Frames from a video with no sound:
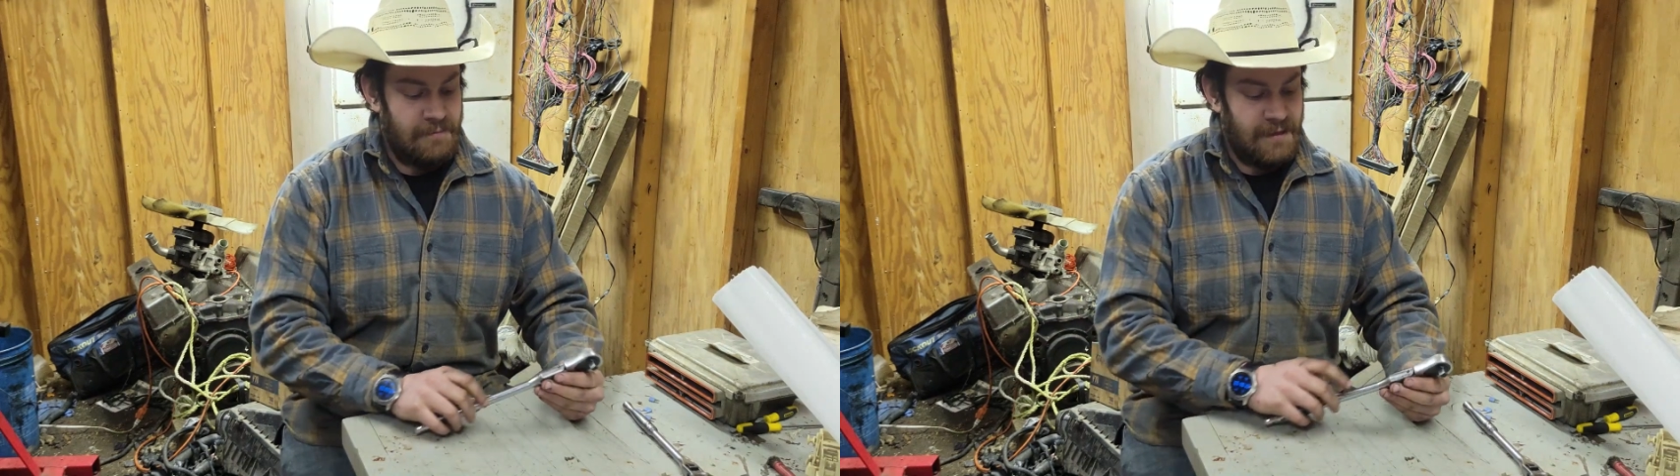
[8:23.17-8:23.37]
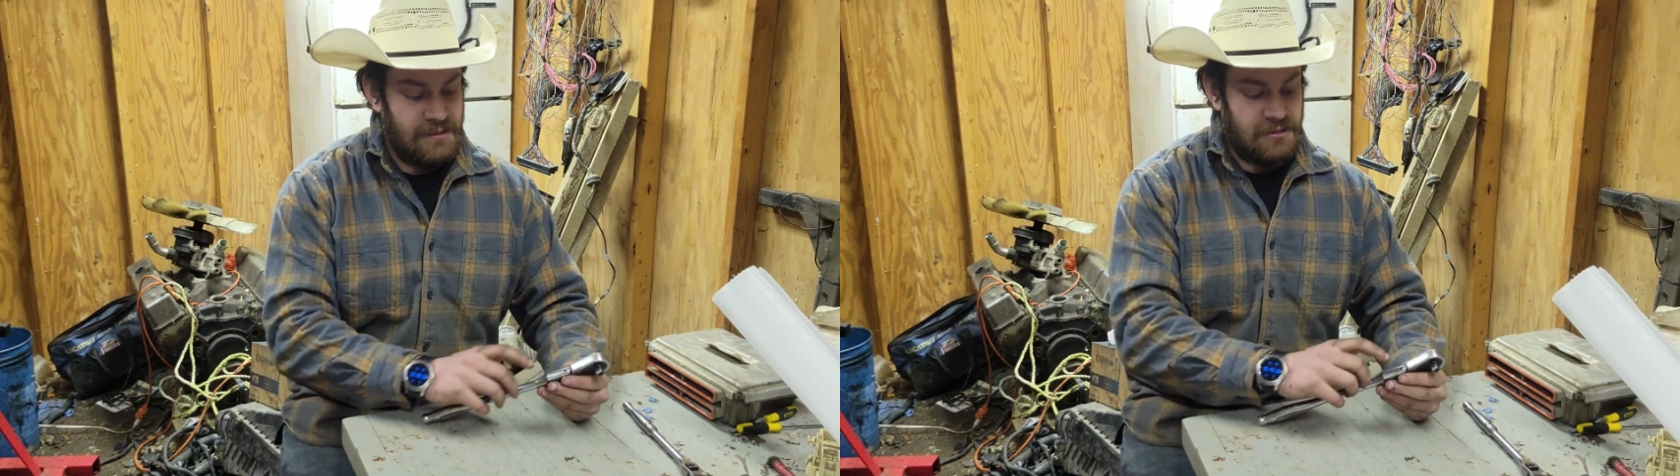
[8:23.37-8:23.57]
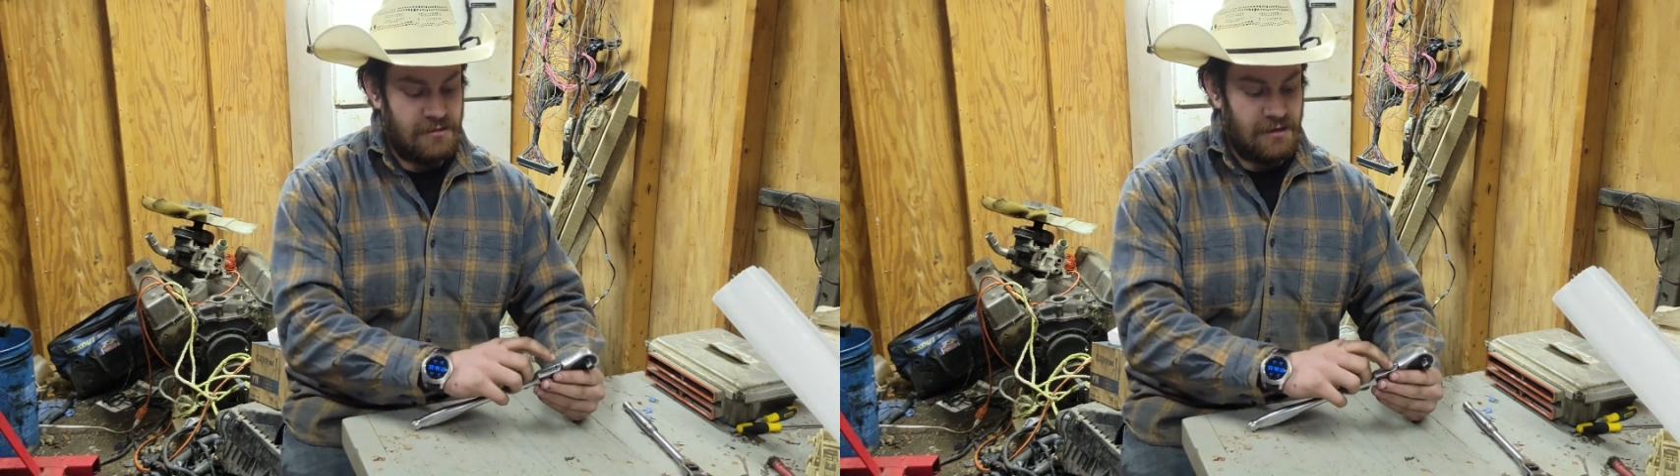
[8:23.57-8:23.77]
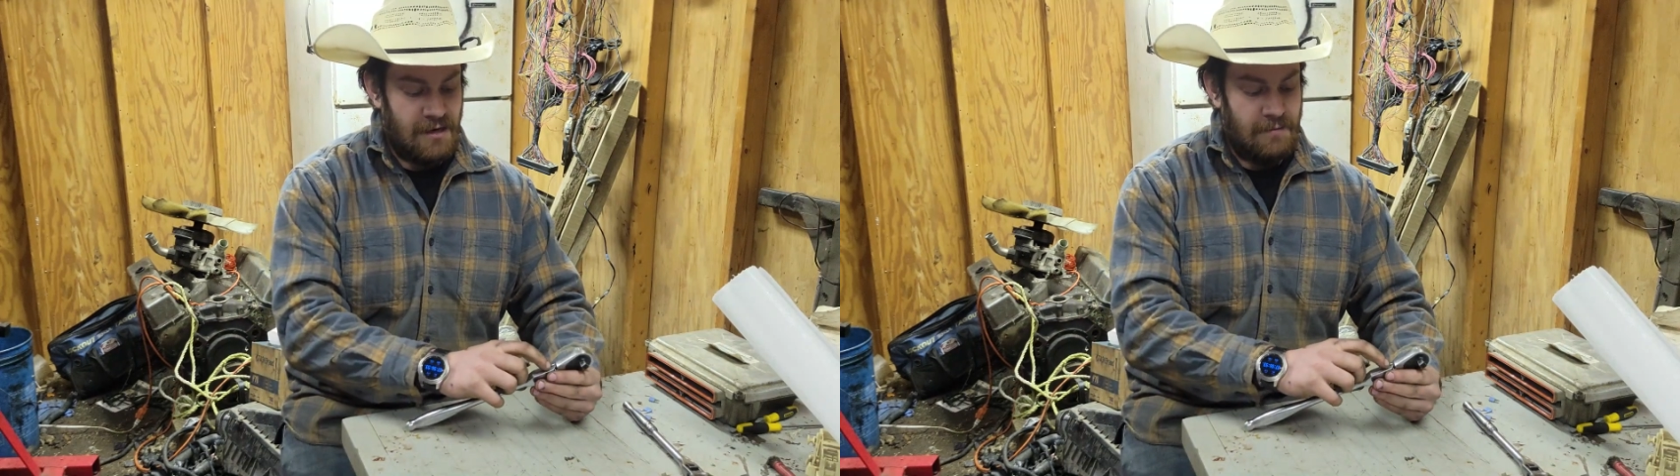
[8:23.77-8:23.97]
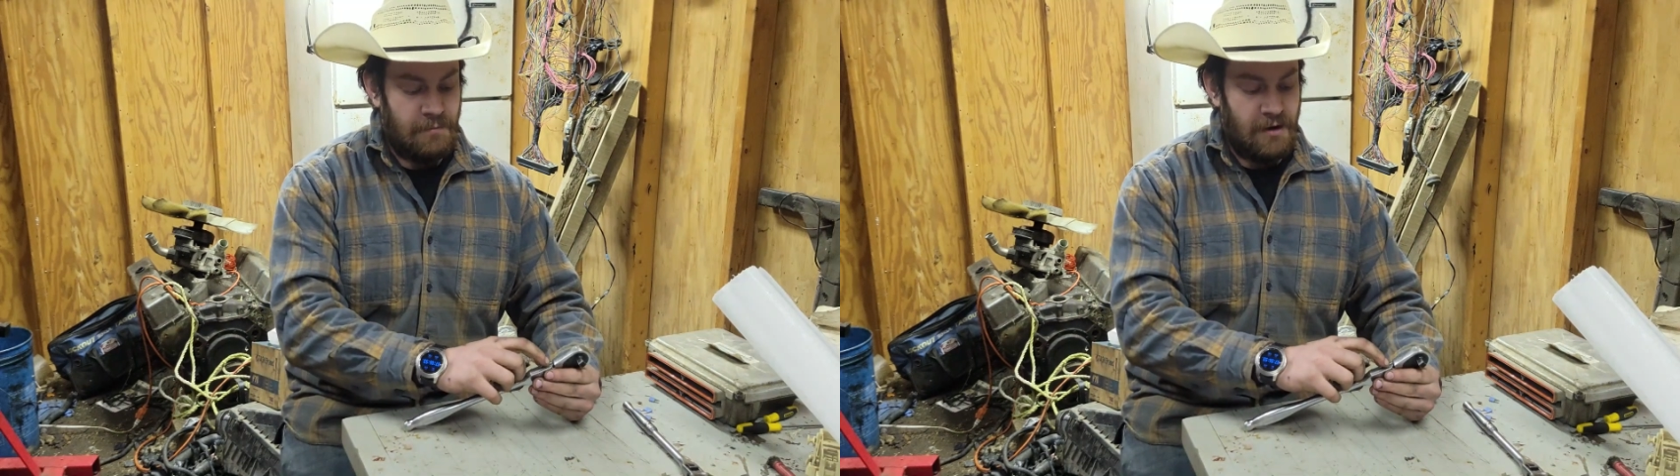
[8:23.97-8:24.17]
made sure
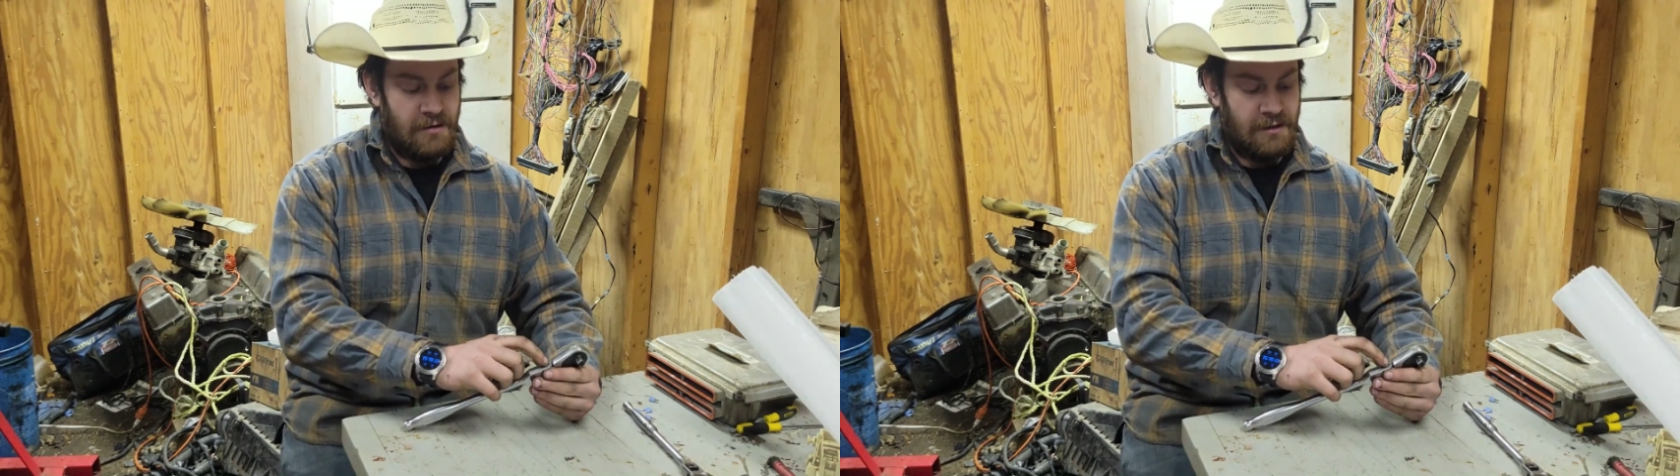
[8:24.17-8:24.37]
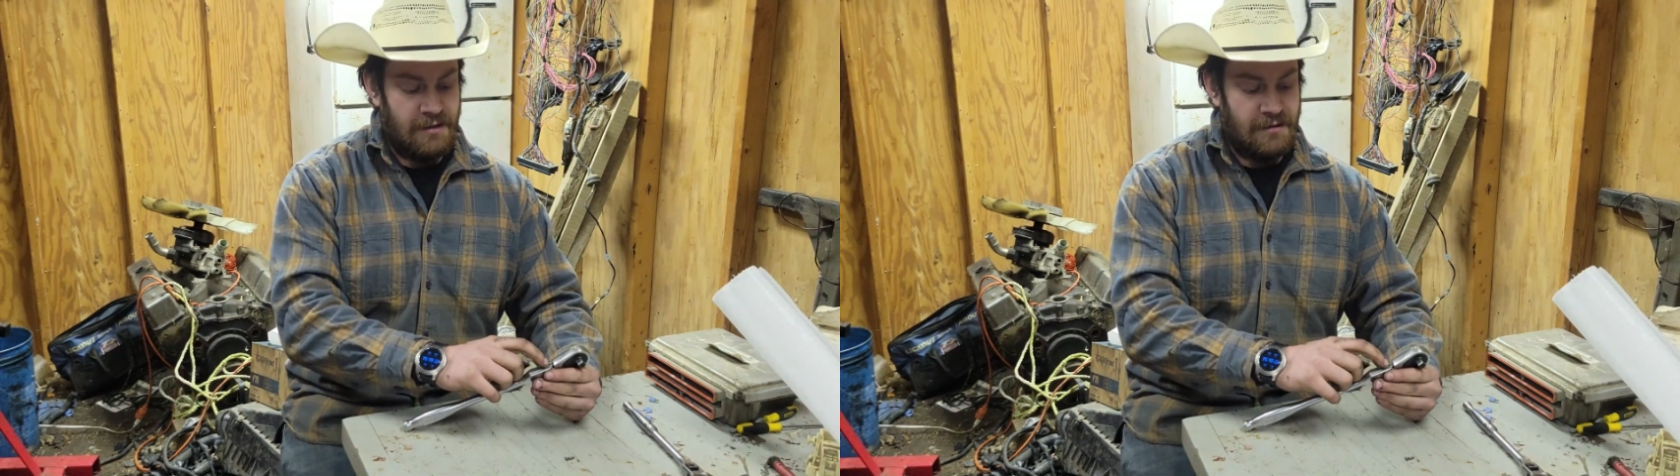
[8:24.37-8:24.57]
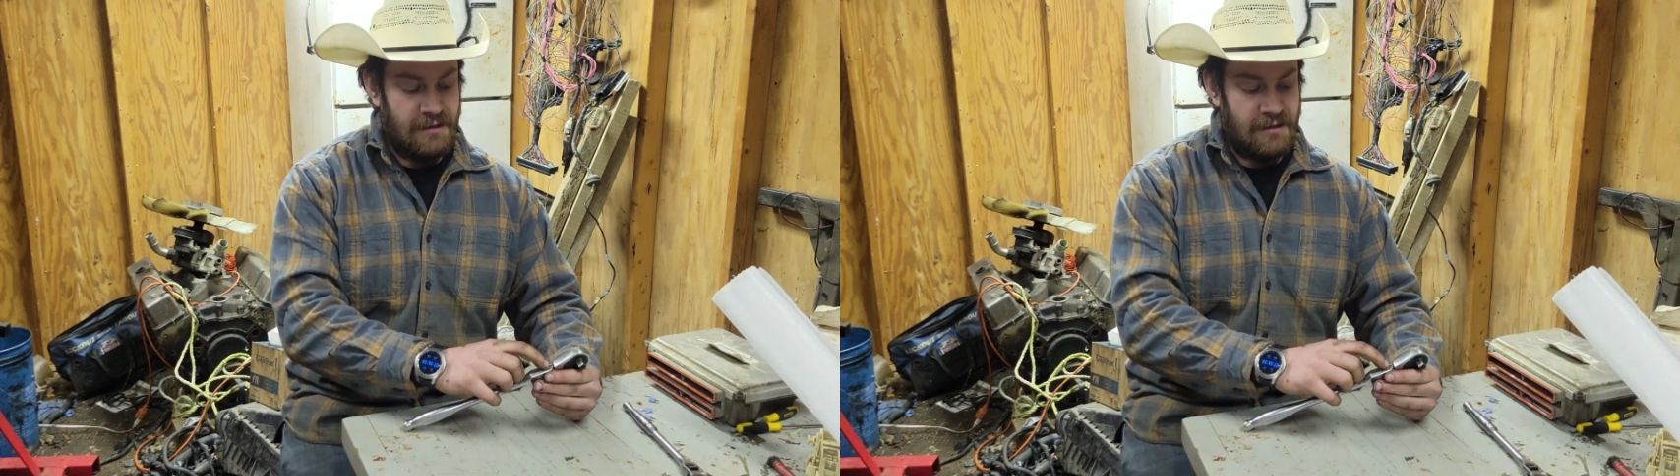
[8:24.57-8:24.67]
I brake cleaned